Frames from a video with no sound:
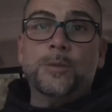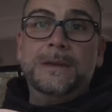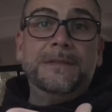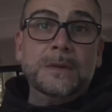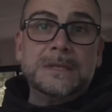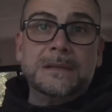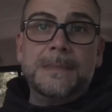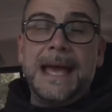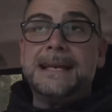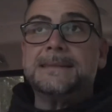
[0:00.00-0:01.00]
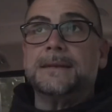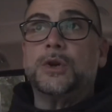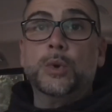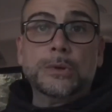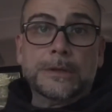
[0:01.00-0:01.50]
We've used them as a
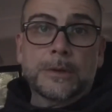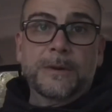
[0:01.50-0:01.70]
cooler.